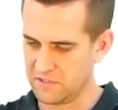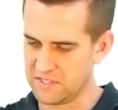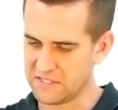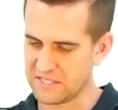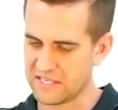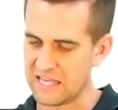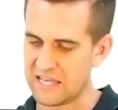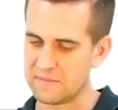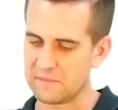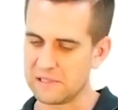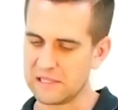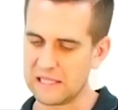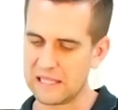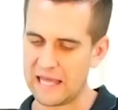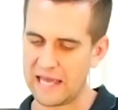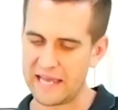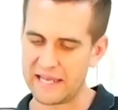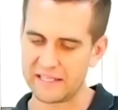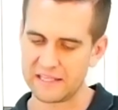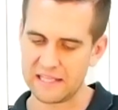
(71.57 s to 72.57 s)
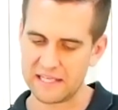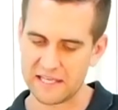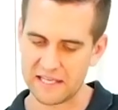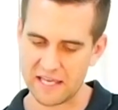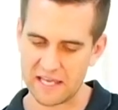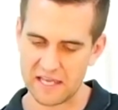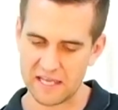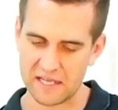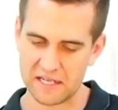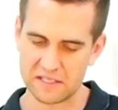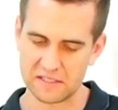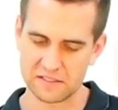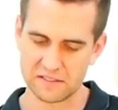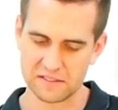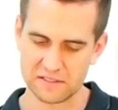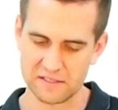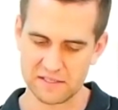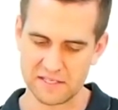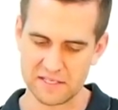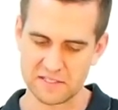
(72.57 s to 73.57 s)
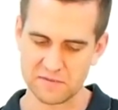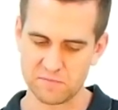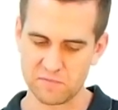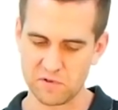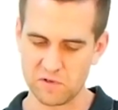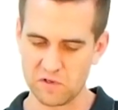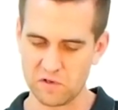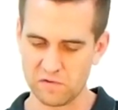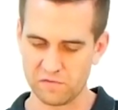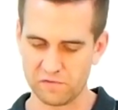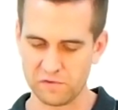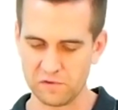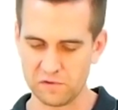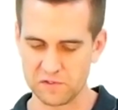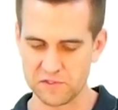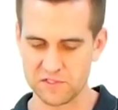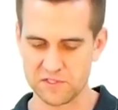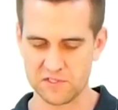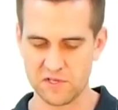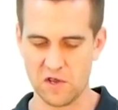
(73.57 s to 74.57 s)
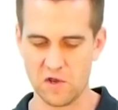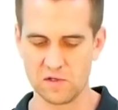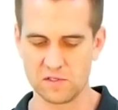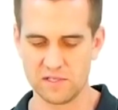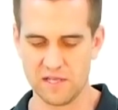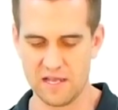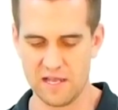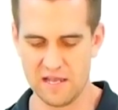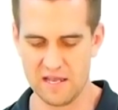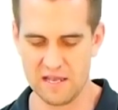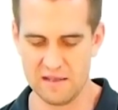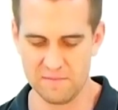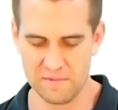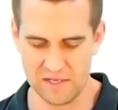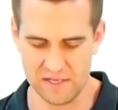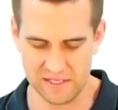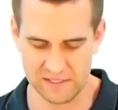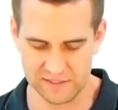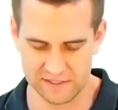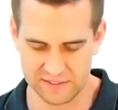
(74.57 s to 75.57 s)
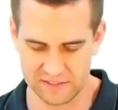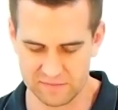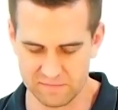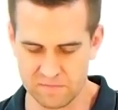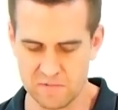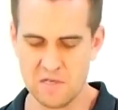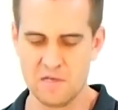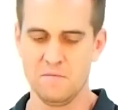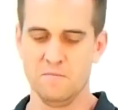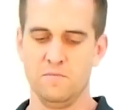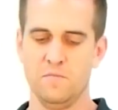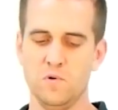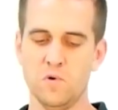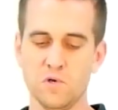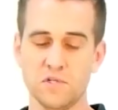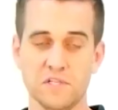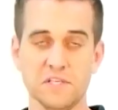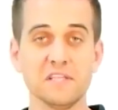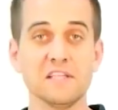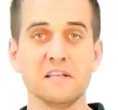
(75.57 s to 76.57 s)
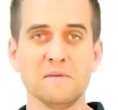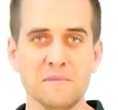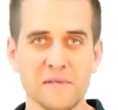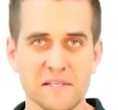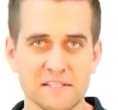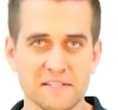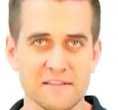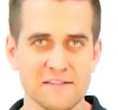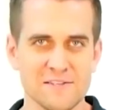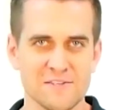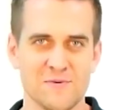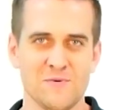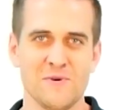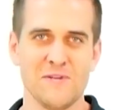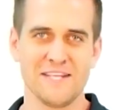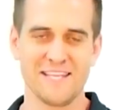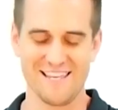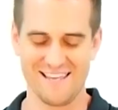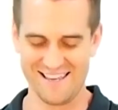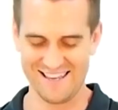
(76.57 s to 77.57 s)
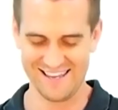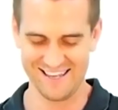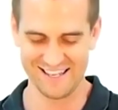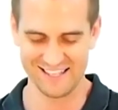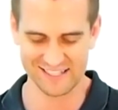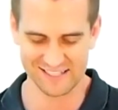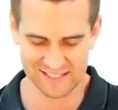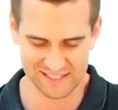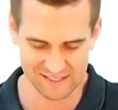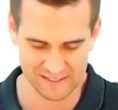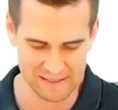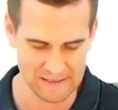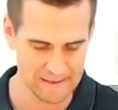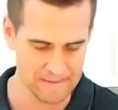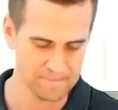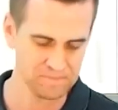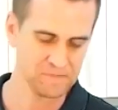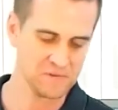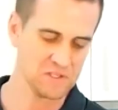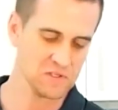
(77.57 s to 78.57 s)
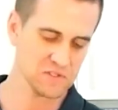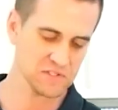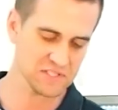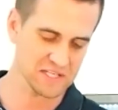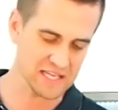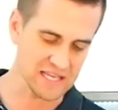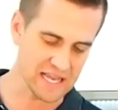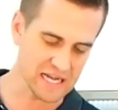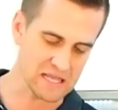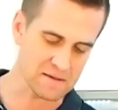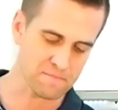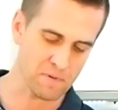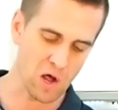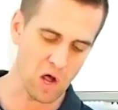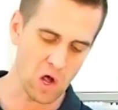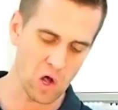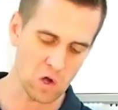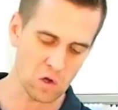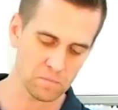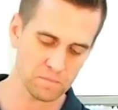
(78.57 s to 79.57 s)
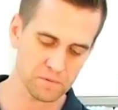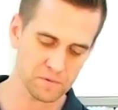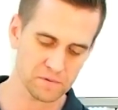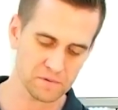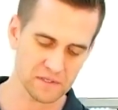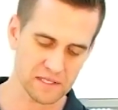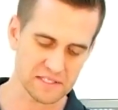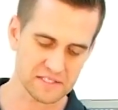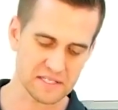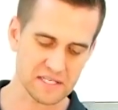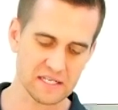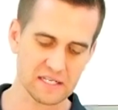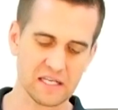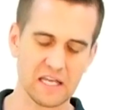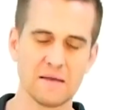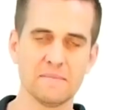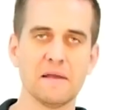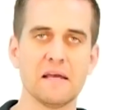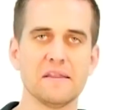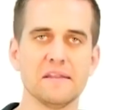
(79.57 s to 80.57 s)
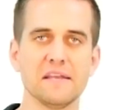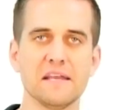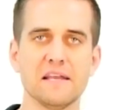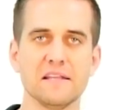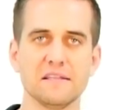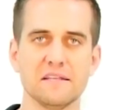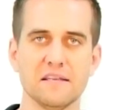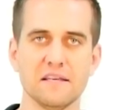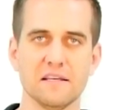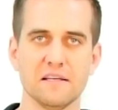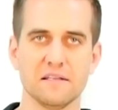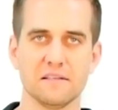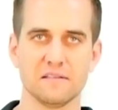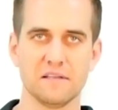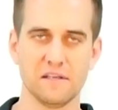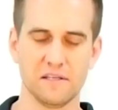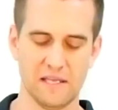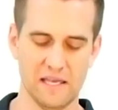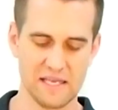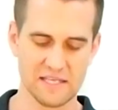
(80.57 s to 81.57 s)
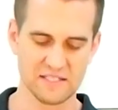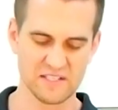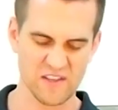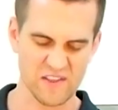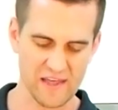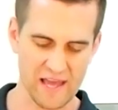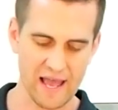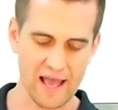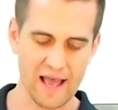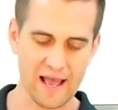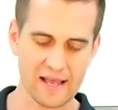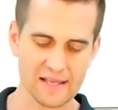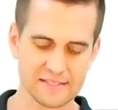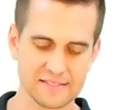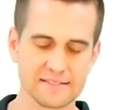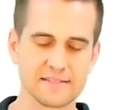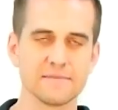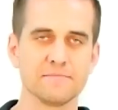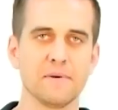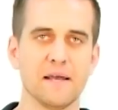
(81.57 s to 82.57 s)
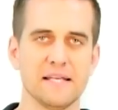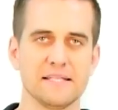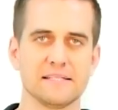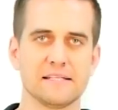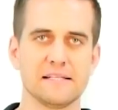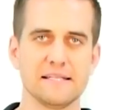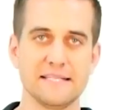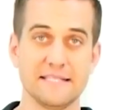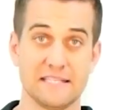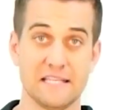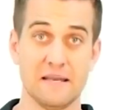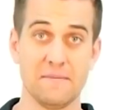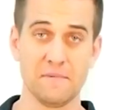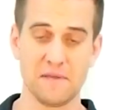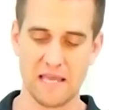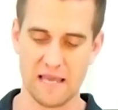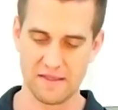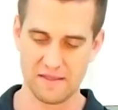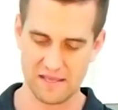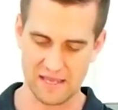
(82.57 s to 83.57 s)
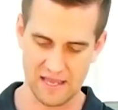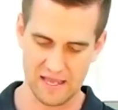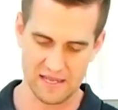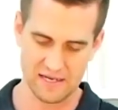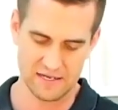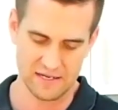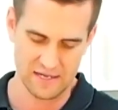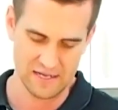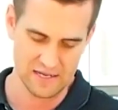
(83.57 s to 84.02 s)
Keep ladling in these beautiful soaked almonds, pushing them into the twin gears. You'll see any pulp is going to come out the end here. Okay, so the husk basically is coming out the end,